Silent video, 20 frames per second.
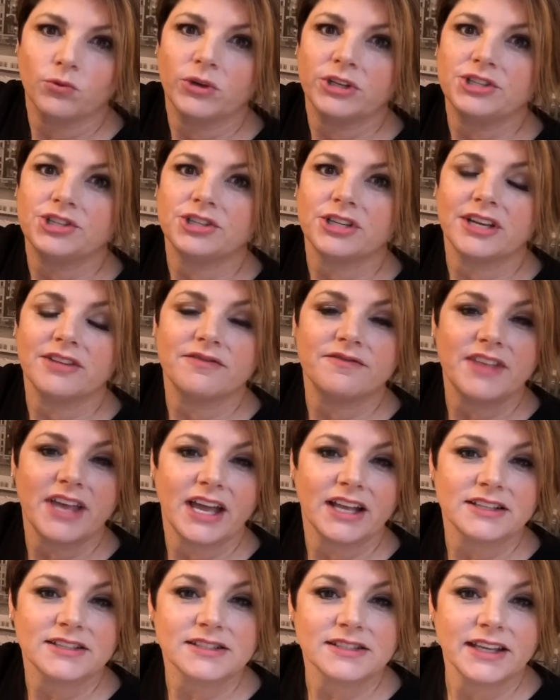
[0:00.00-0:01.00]
which if
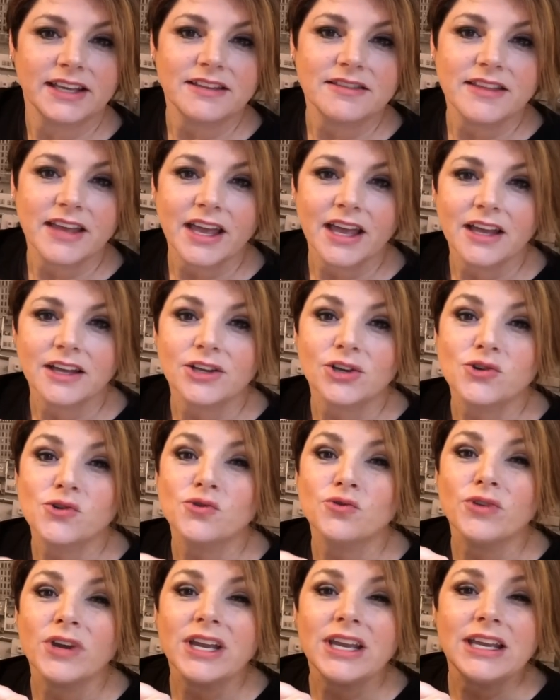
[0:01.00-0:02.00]
that's like that,
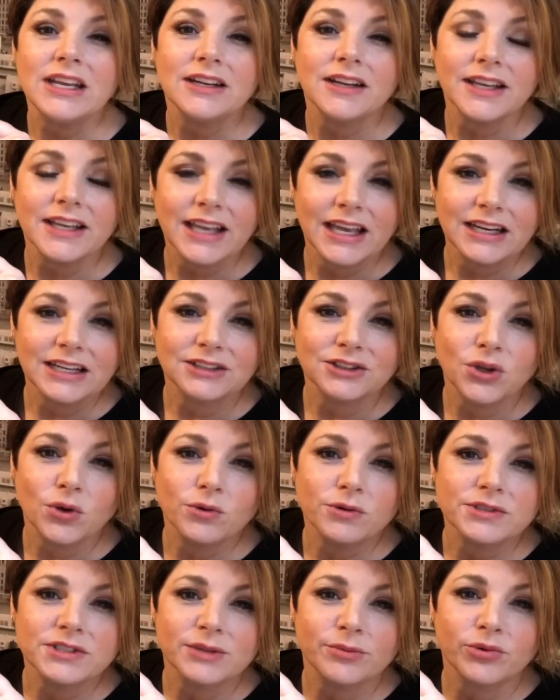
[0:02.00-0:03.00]
great. Again, it
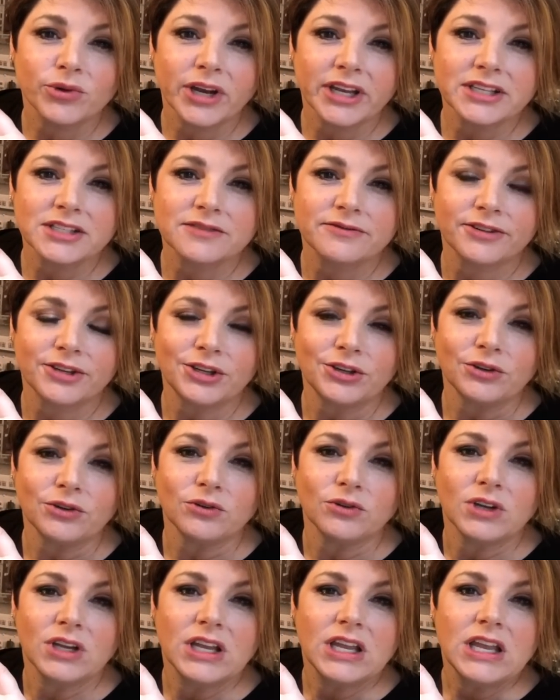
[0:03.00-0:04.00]
lowers the price for
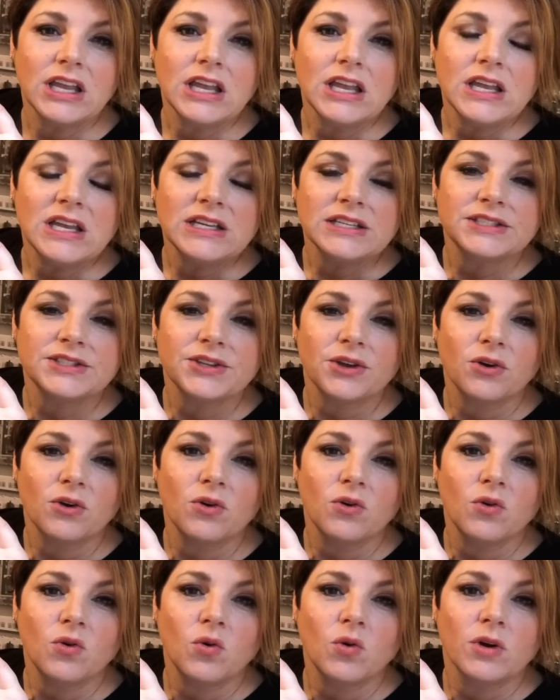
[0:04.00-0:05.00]
you.
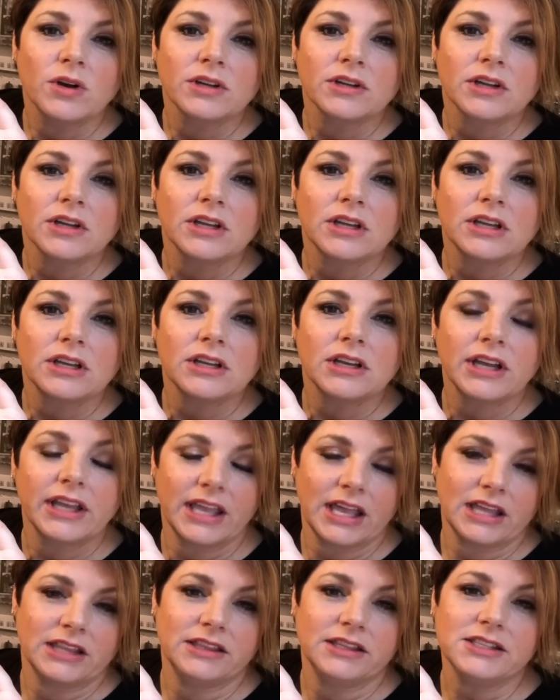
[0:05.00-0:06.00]
So
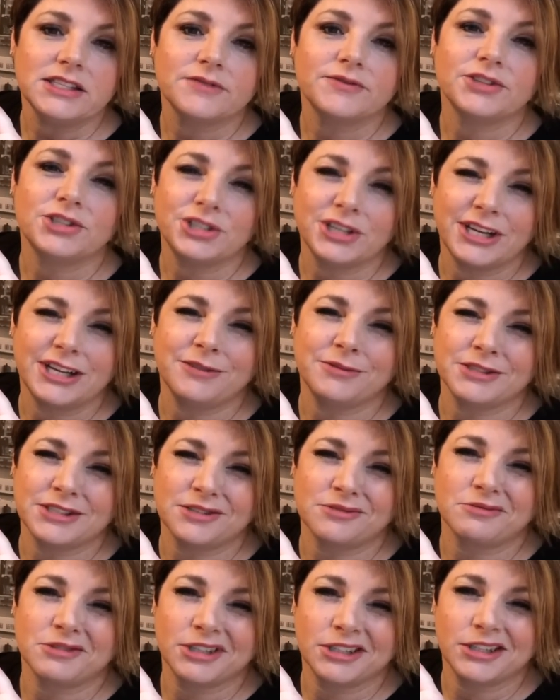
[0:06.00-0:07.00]
again, this vachetta was
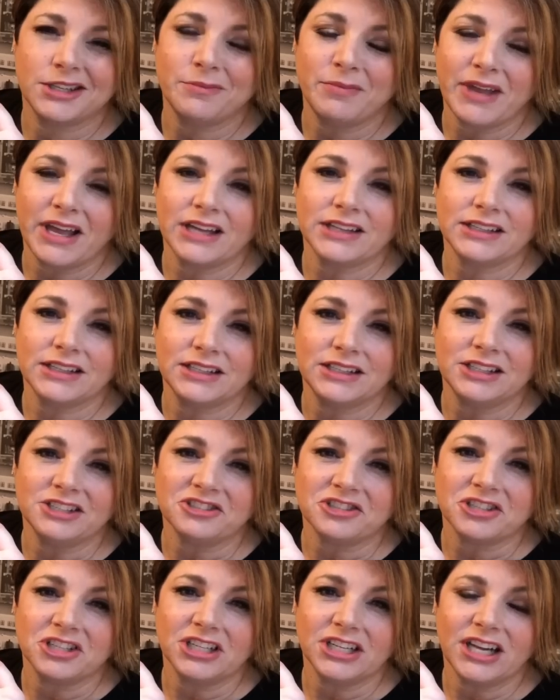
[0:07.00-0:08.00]
in really bad
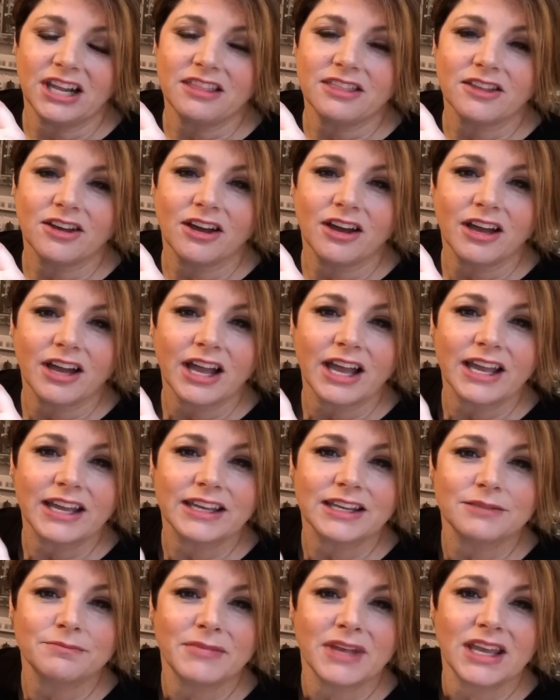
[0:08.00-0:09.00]
condition and I thought I
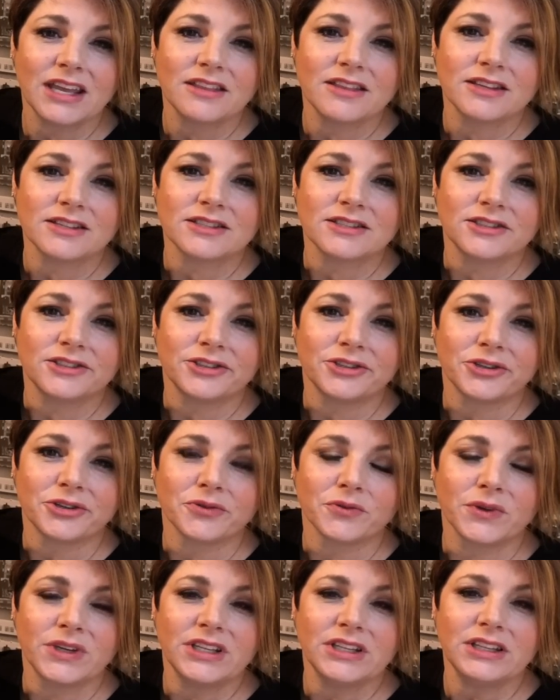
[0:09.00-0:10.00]
can make this look
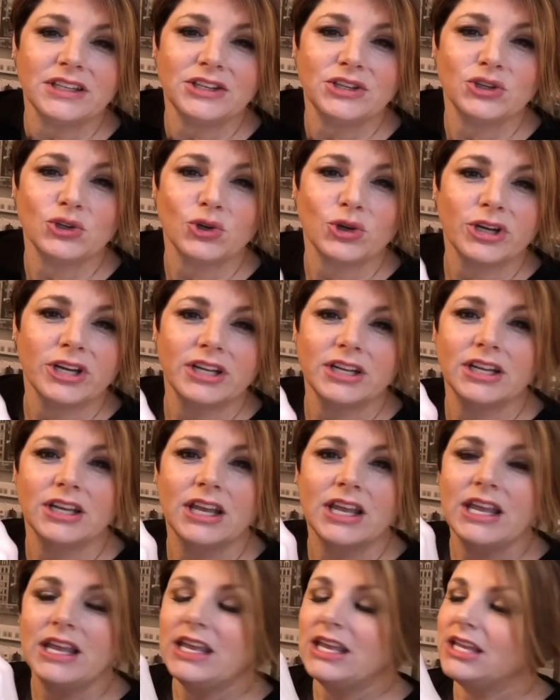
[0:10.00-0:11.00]
really good
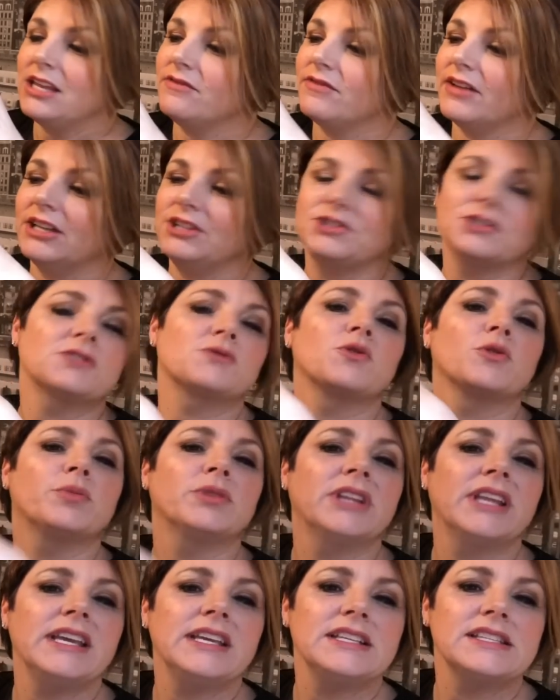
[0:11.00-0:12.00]
if I just
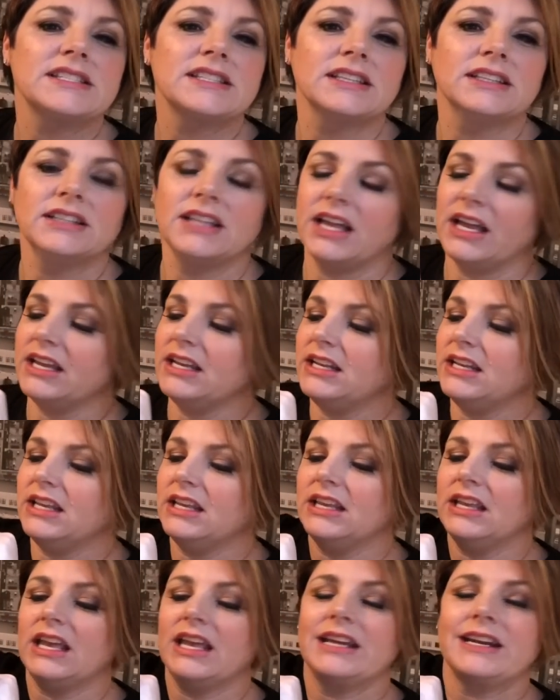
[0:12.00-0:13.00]
replace the
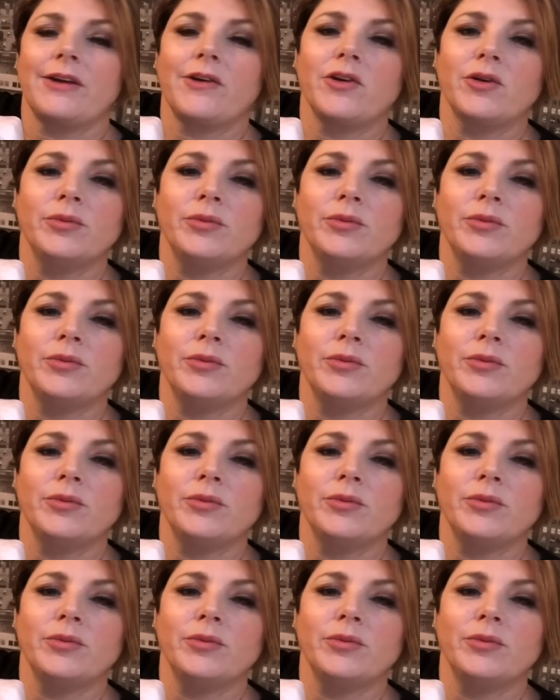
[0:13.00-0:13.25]
lining and